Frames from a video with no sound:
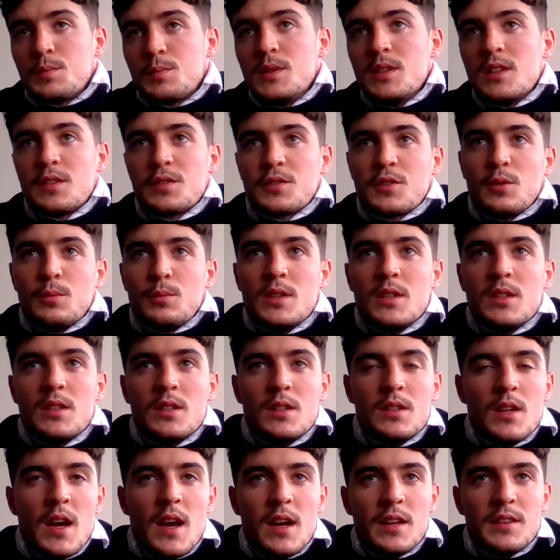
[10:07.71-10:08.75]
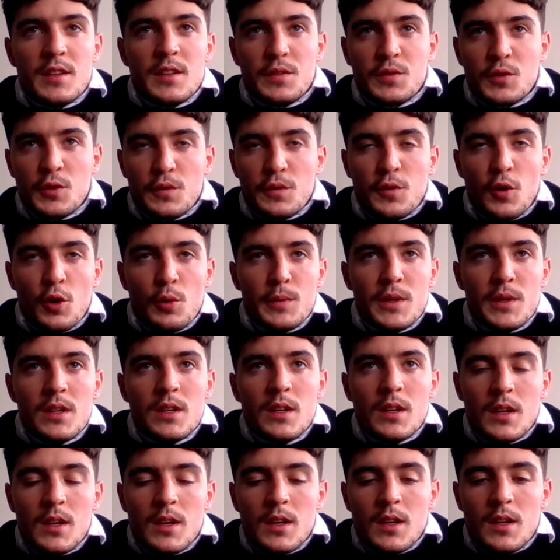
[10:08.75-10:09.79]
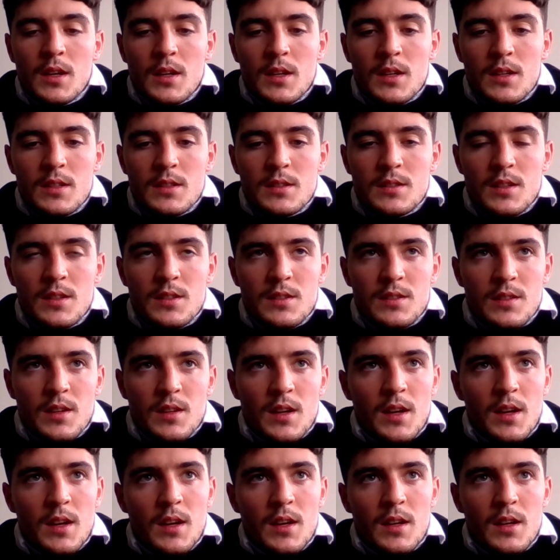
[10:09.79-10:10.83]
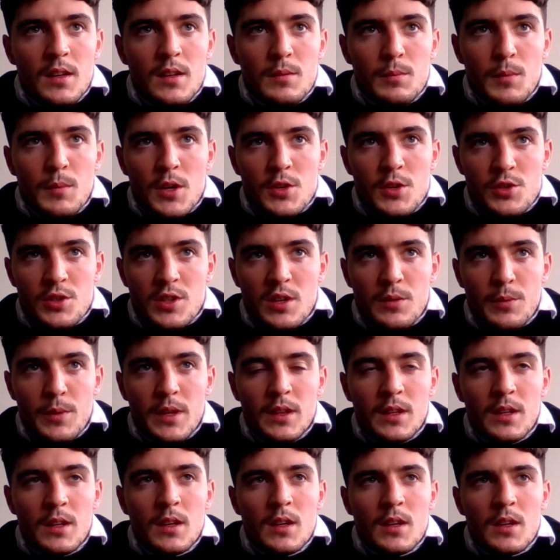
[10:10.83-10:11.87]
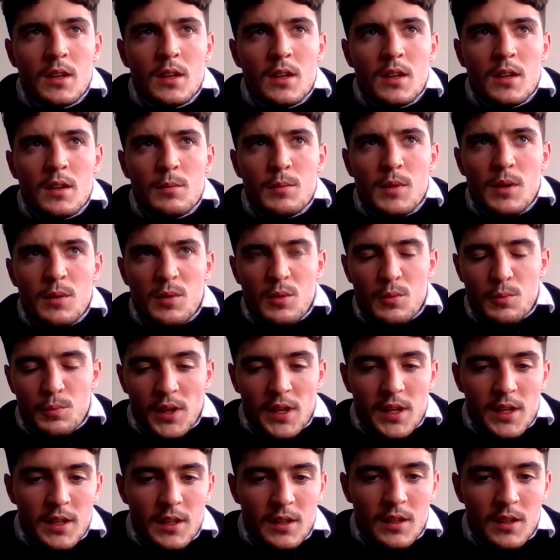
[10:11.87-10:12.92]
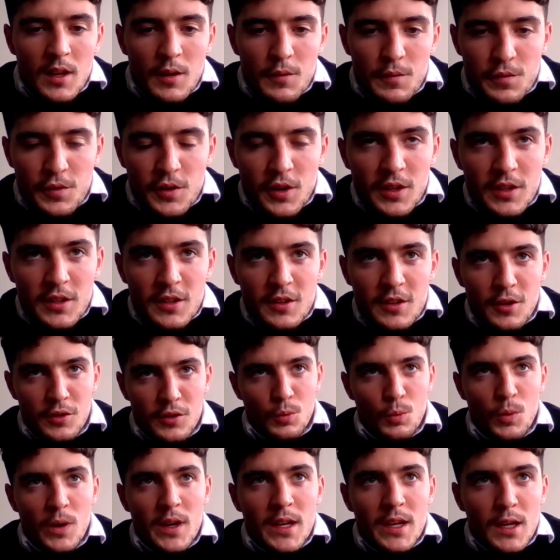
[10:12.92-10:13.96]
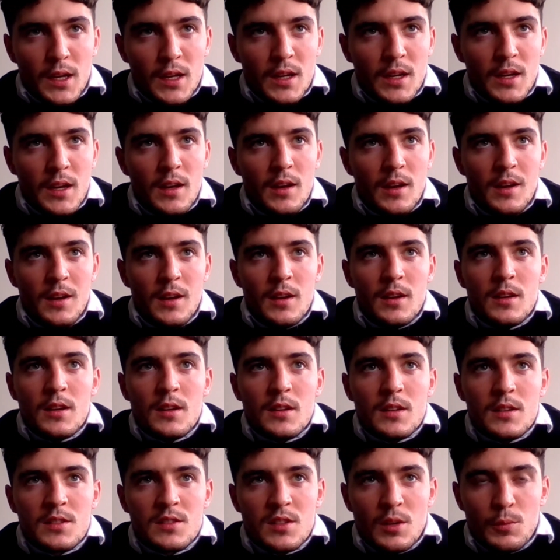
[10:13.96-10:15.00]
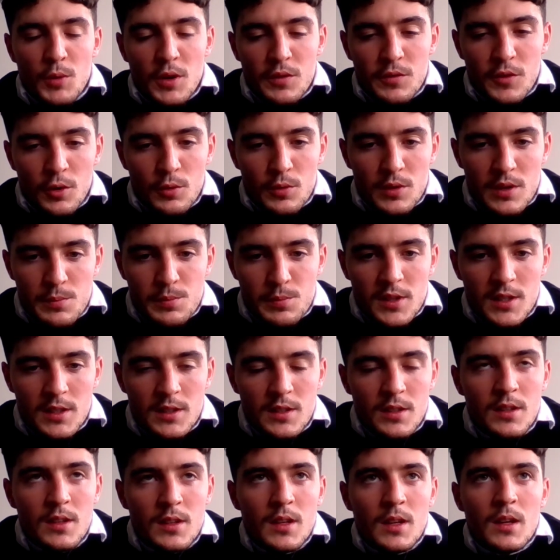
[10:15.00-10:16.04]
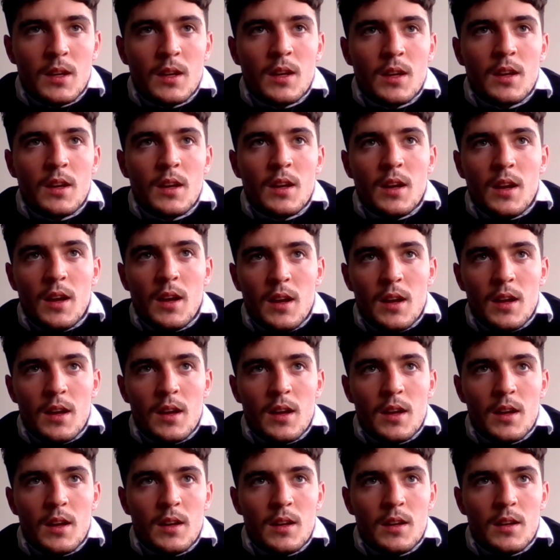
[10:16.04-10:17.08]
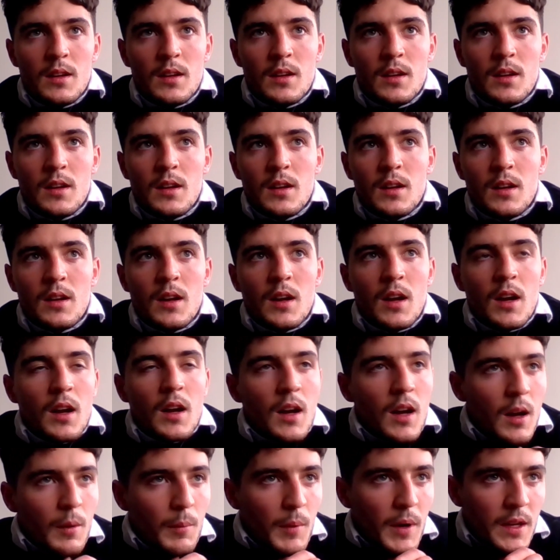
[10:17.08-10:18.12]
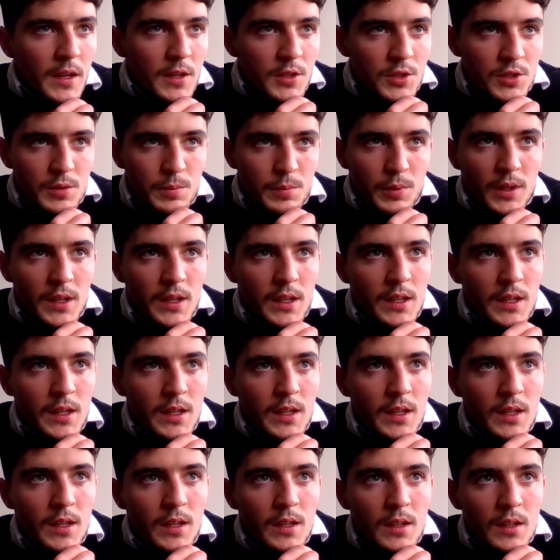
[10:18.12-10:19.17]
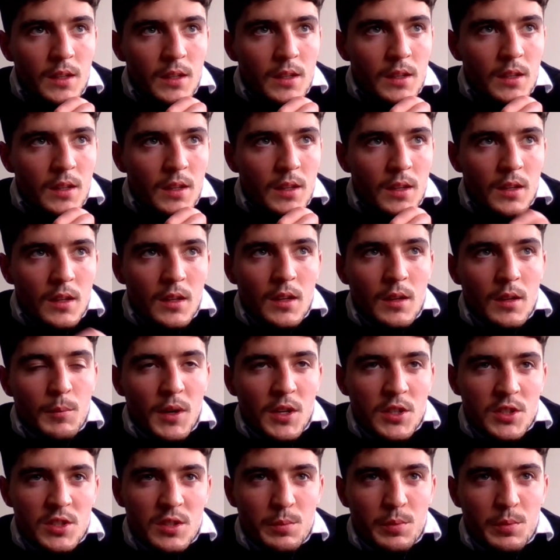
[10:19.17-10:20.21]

difficult for me since manager came in. Maybe been playing up front or on the wing, somewhere I've not really played. Uh, I managed to play my